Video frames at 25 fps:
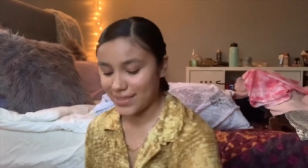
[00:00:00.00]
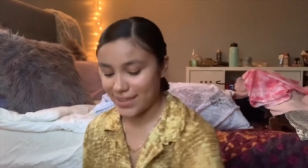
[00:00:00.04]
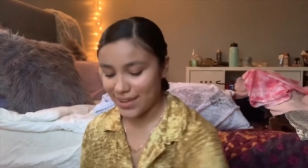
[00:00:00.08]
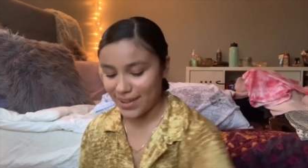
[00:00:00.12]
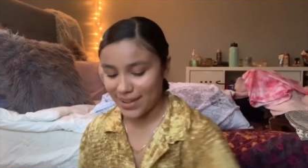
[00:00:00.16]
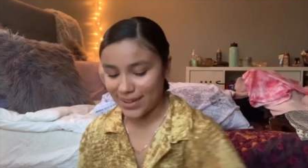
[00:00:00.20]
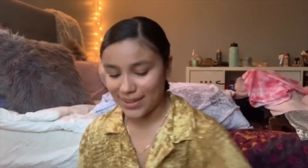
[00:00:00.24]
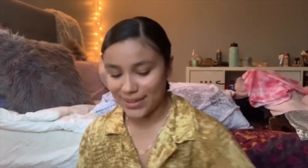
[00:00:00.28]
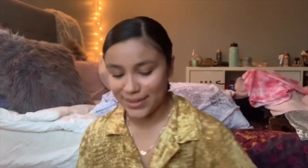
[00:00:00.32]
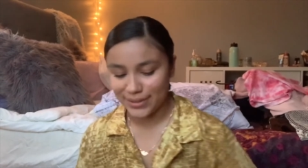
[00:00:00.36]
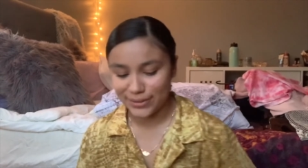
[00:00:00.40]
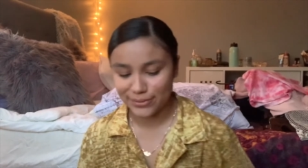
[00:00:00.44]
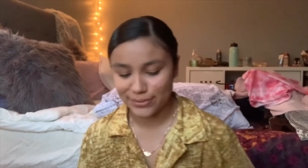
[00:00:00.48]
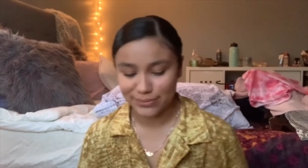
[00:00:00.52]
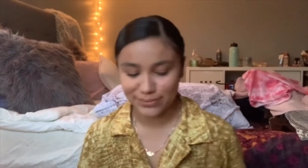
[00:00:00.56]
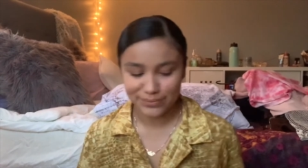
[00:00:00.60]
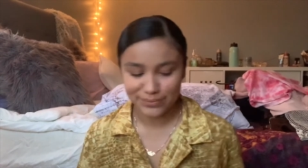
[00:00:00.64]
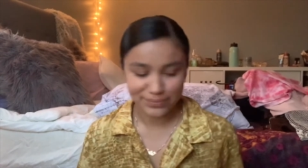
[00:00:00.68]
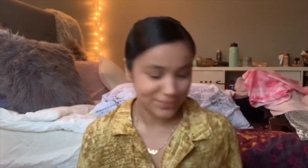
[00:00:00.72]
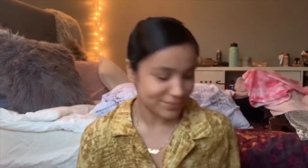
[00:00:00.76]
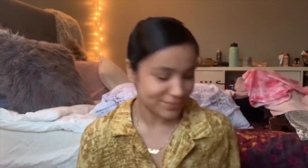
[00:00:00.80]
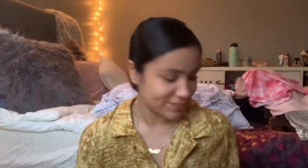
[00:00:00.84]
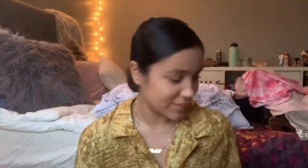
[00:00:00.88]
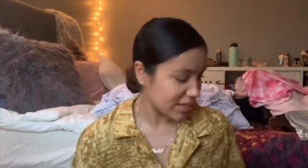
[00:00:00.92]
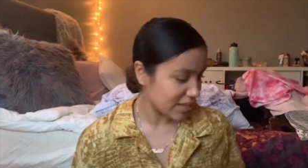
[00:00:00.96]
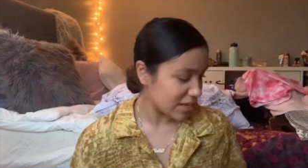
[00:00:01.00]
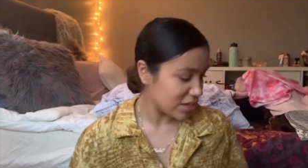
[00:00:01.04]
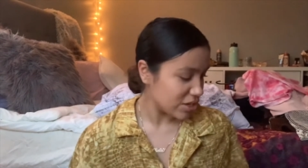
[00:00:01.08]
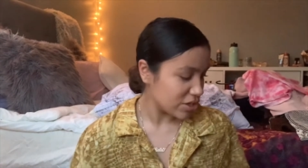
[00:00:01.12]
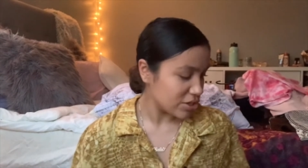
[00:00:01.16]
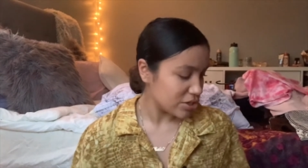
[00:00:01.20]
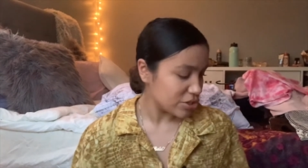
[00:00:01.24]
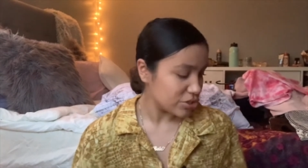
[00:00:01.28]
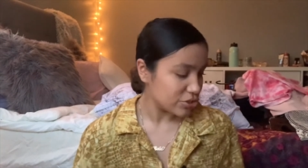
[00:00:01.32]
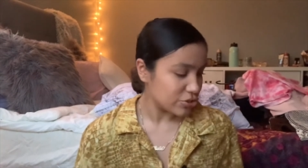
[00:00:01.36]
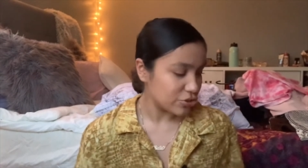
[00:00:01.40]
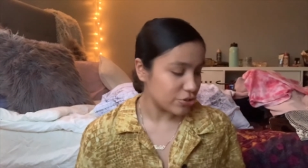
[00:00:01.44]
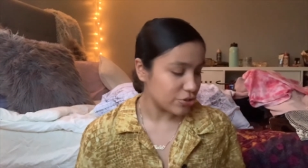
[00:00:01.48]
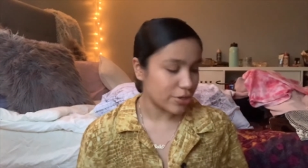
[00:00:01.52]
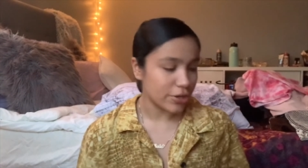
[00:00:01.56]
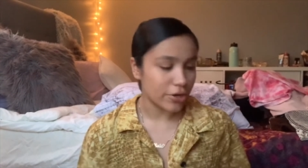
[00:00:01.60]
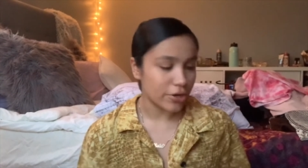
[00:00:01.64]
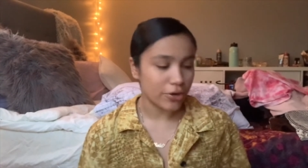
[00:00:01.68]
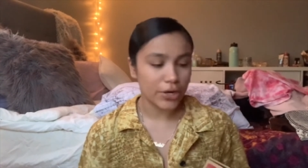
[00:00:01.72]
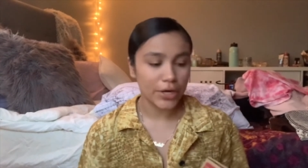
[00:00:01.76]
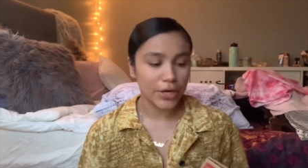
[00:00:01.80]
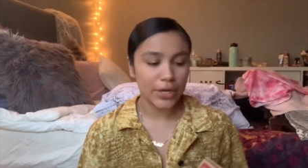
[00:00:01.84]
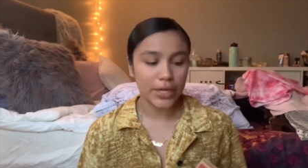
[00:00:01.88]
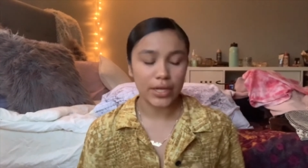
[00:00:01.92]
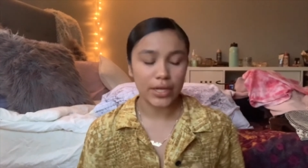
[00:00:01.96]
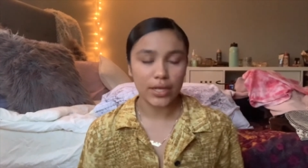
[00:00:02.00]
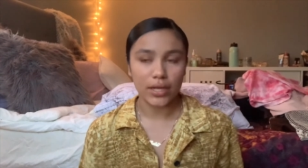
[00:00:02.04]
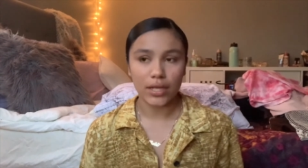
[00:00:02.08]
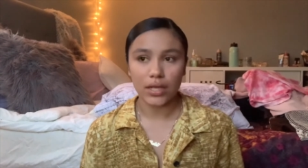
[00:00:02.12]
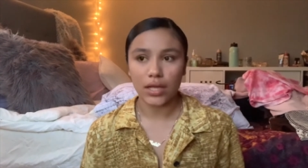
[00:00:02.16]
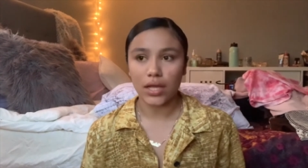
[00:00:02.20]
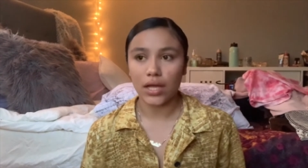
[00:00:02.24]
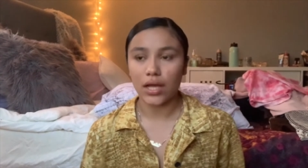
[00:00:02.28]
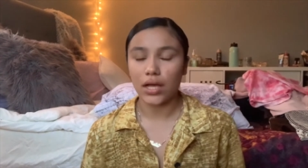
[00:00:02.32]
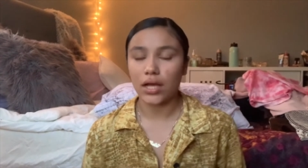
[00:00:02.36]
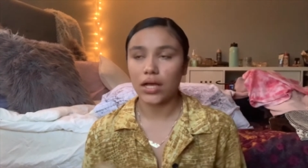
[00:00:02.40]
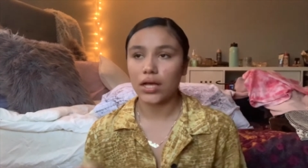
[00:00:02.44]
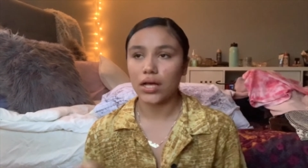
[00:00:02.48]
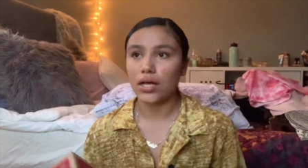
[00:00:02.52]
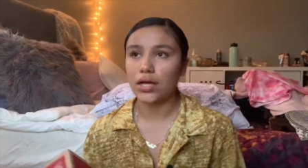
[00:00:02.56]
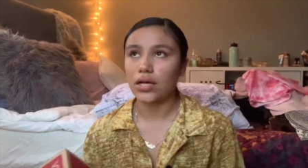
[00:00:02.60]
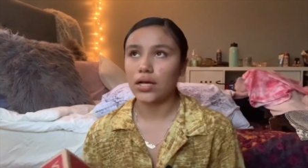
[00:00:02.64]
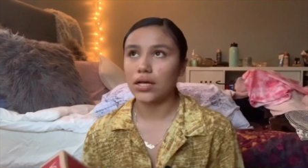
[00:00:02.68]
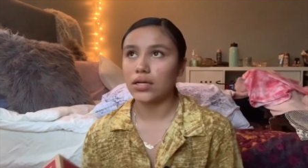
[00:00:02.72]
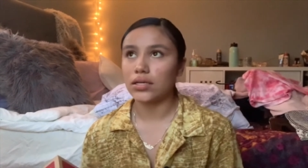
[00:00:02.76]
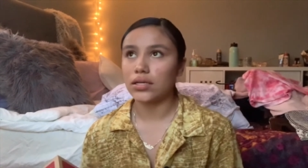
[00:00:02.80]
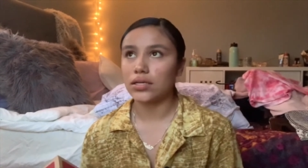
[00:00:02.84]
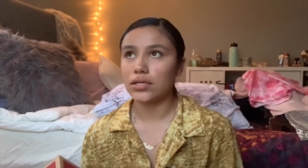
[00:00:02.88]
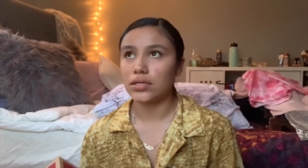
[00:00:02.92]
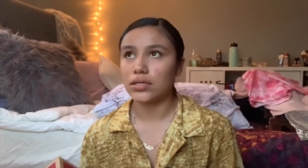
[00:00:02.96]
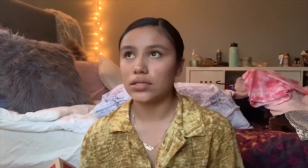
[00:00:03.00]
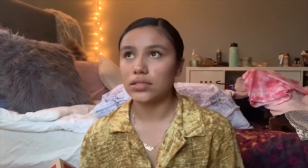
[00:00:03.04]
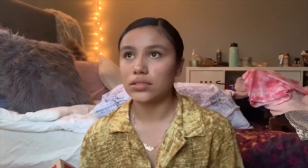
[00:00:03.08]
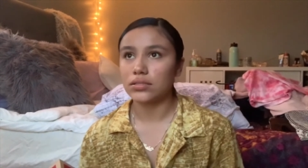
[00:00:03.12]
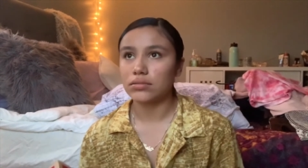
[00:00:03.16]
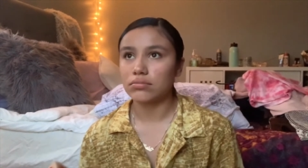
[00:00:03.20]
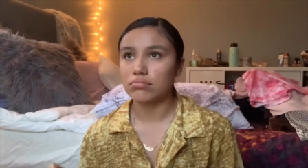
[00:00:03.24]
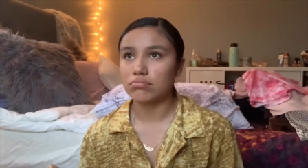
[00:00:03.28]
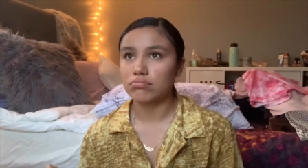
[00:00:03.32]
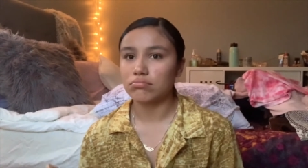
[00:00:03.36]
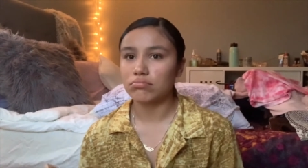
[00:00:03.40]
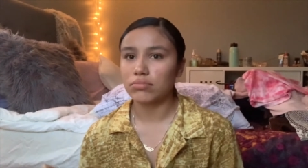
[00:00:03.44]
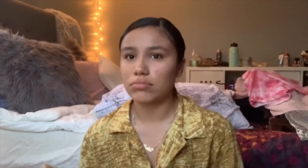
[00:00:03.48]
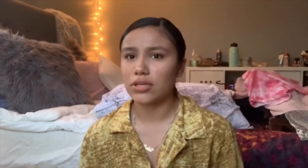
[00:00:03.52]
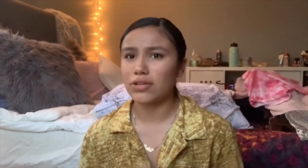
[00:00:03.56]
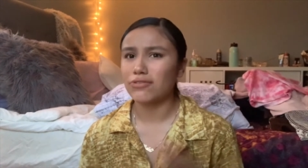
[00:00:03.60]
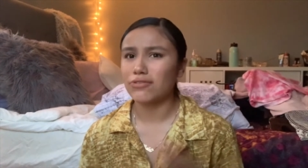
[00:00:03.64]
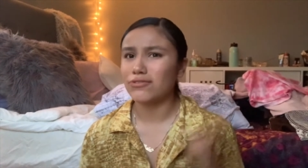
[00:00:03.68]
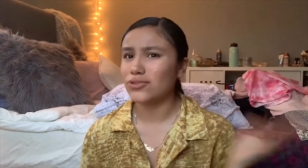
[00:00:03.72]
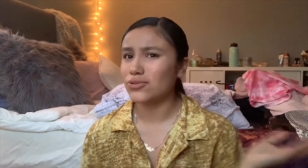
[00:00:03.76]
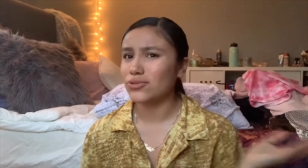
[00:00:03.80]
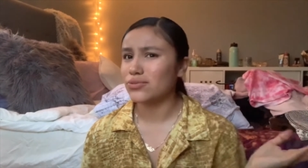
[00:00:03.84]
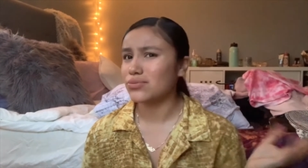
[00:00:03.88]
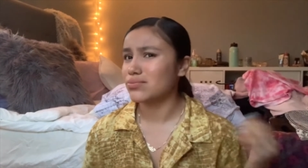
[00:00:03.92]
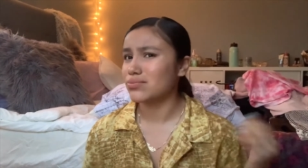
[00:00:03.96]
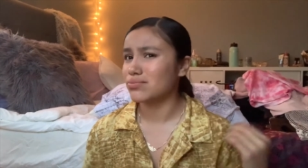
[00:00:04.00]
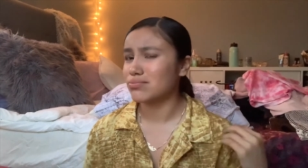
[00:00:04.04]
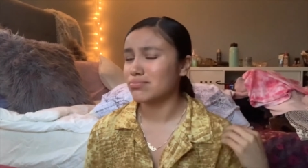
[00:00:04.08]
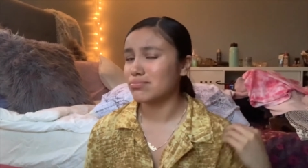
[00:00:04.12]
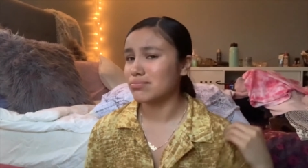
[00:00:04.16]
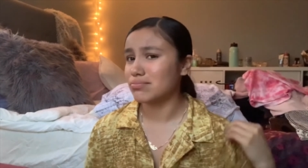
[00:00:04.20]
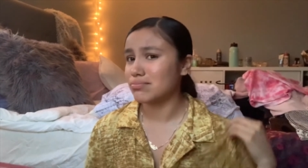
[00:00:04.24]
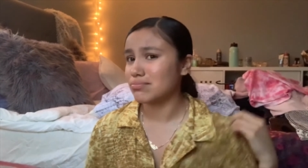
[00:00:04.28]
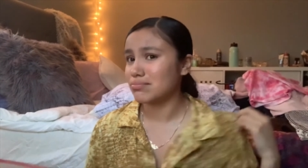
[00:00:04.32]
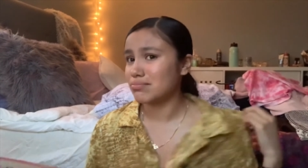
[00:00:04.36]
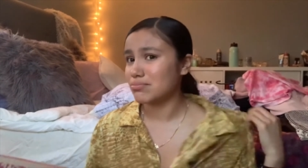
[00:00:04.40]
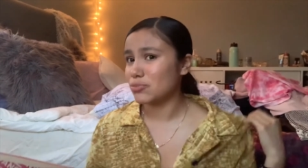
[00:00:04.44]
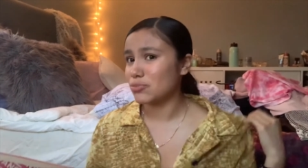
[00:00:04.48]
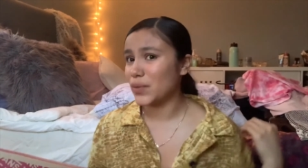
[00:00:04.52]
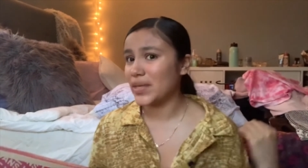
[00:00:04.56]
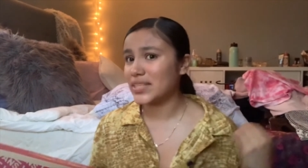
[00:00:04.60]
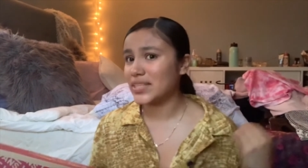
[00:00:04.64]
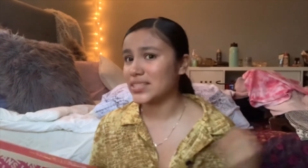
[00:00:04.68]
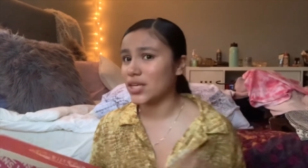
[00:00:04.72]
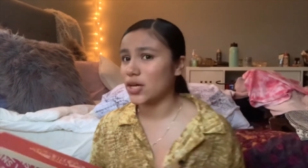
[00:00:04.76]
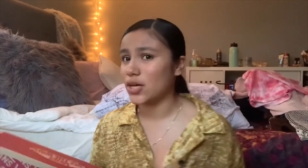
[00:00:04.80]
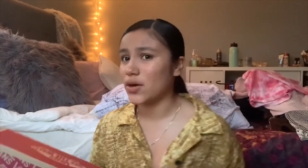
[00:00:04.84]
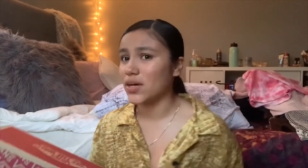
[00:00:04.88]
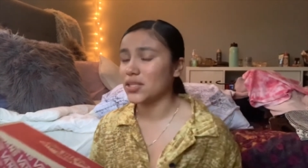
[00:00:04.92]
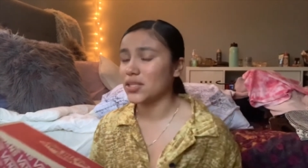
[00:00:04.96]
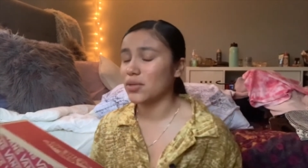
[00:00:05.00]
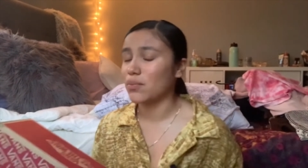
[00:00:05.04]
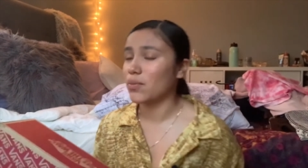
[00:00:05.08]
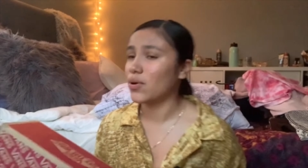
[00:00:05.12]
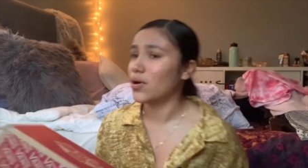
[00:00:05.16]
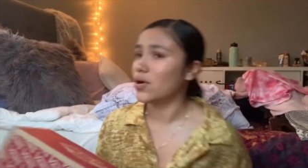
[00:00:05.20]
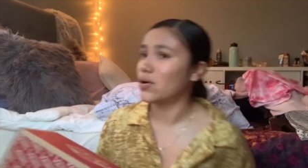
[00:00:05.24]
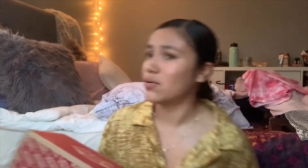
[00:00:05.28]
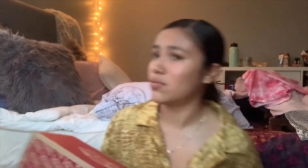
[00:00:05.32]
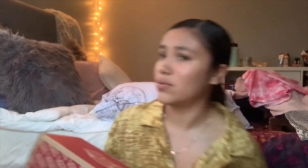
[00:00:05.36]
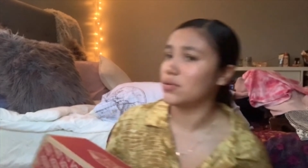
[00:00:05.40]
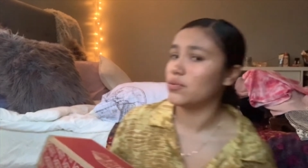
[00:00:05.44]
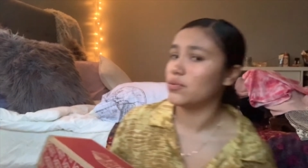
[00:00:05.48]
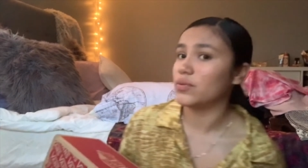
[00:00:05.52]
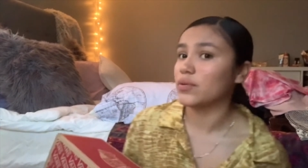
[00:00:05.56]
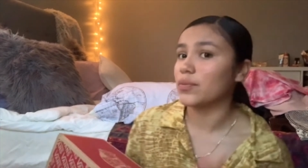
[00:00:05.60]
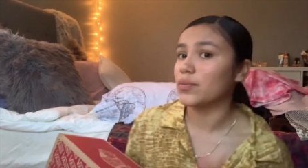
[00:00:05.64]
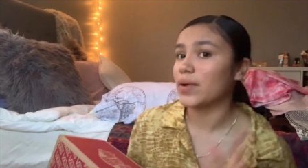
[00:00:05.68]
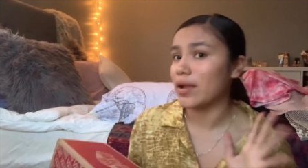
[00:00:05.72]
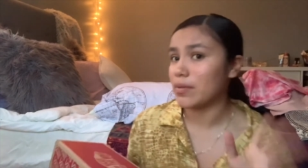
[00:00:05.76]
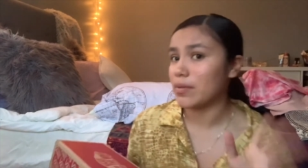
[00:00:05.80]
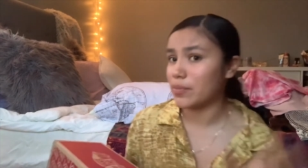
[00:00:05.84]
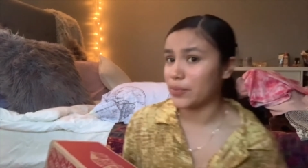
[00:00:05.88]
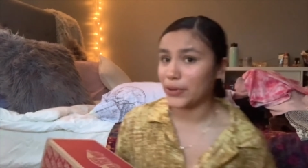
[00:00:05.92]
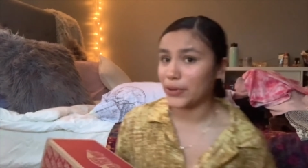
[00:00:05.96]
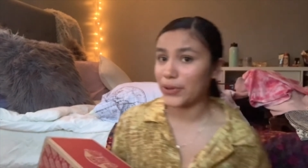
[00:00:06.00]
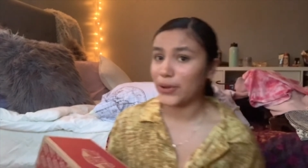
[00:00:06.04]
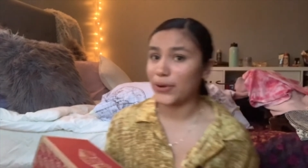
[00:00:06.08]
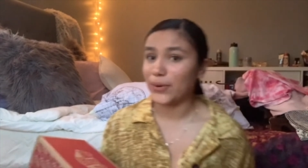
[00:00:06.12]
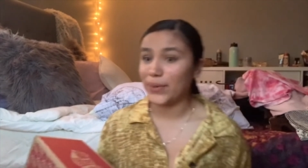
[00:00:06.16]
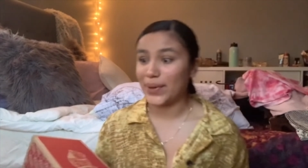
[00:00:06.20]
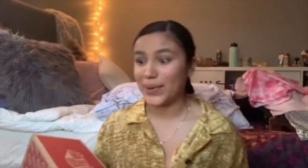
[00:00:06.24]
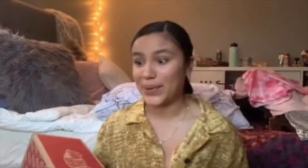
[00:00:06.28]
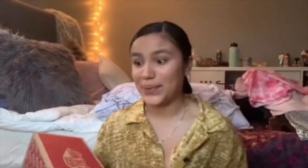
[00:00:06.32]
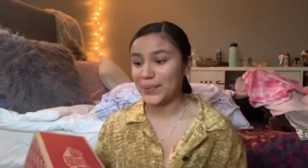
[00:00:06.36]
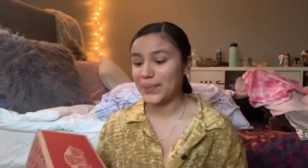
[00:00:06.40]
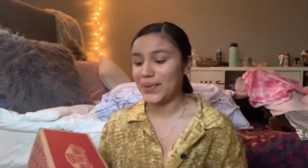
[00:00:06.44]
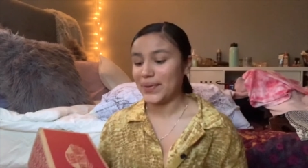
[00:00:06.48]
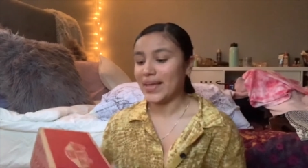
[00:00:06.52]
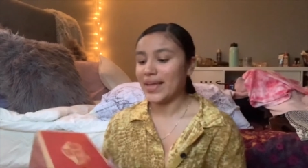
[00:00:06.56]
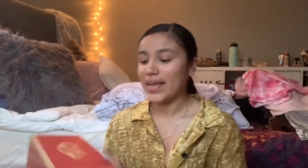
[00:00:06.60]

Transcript: um, during the, uh, a few weeks ago at the mall when we were able to go out.